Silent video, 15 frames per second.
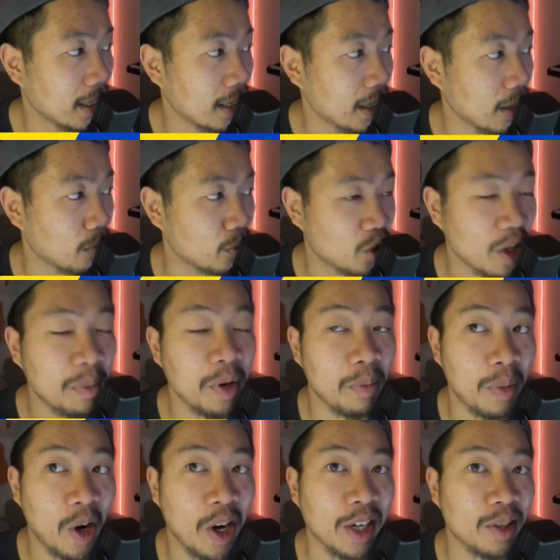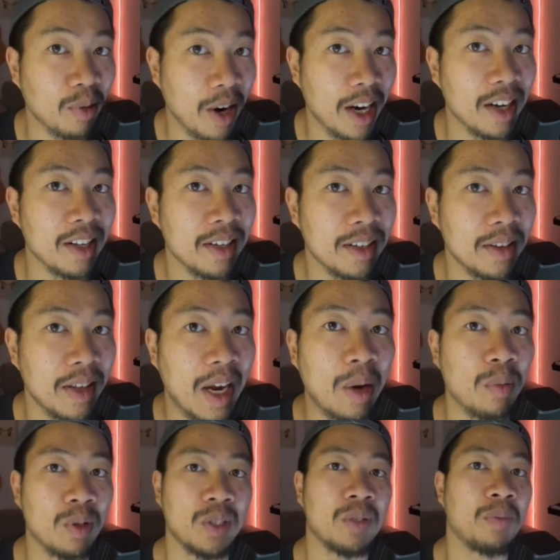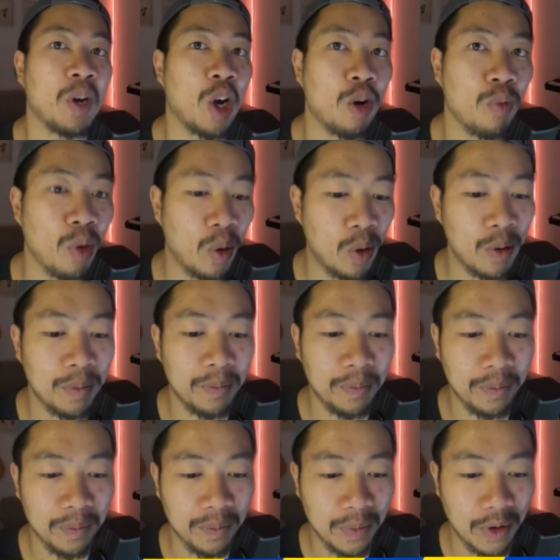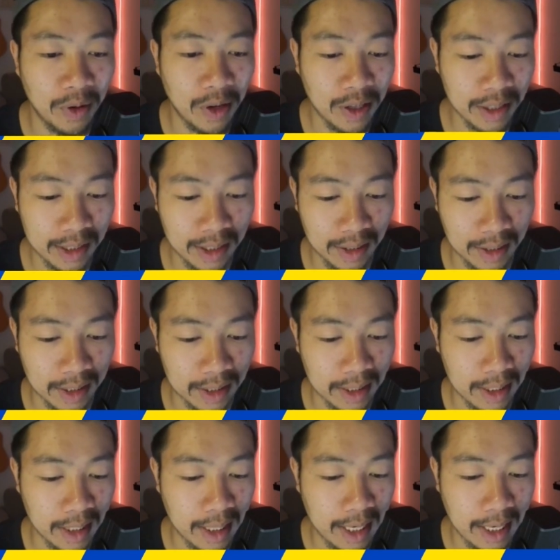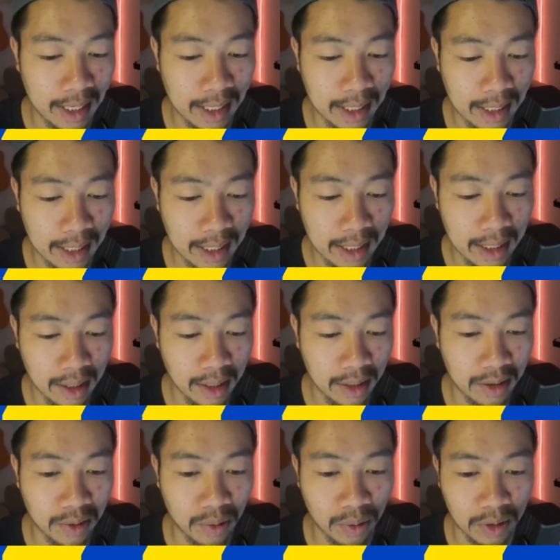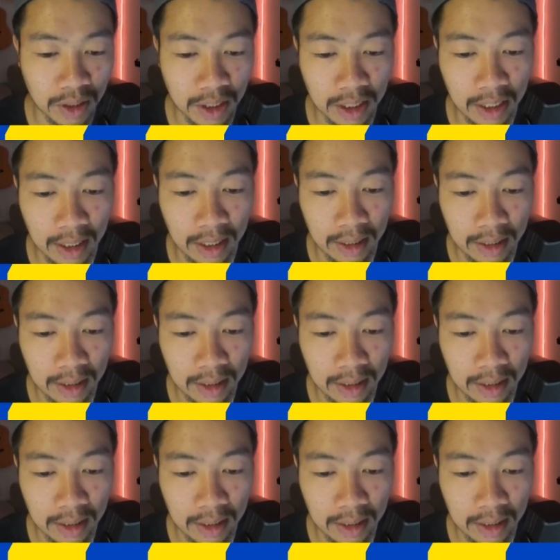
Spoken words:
it was cheaper to buy it graded than it was to buy it raw. All right, so you can see that it's cooked here.